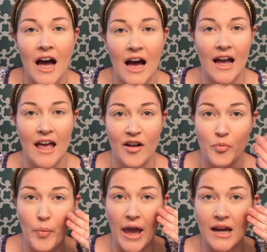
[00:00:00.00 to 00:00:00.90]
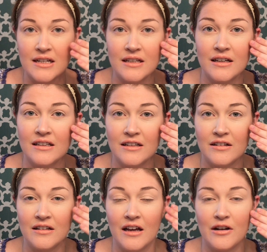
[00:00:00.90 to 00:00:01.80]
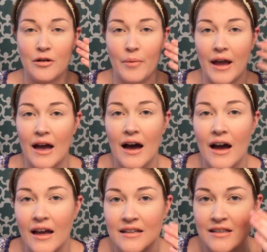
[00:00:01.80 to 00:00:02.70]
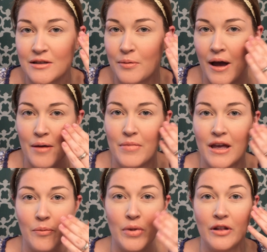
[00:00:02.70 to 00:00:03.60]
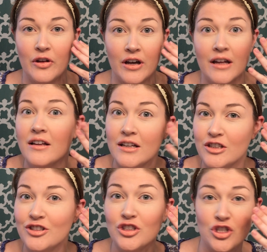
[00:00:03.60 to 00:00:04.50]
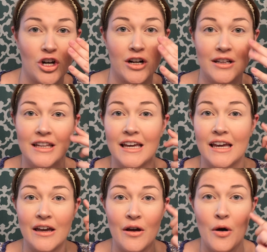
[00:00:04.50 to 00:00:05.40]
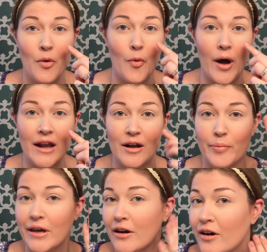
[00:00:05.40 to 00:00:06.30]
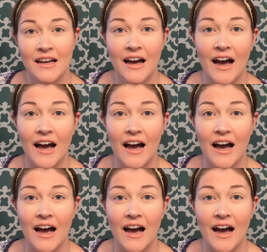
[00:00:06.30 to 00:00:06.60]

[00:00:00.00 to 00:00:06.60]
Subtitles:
I have baked a little under my eyes. That's why I may be looking like starkly white up here.